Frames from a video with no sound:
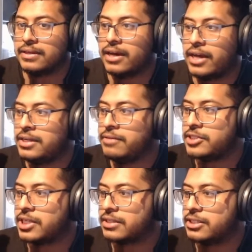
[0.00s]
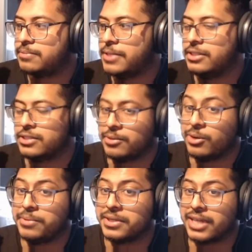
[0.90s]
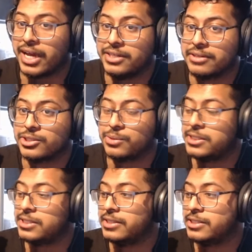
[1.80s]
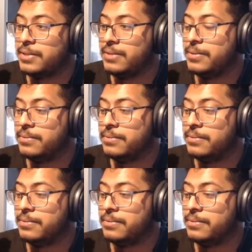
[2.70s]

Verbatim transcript: I didn't even check the speed, so I'm hoping that I don't switch to the speed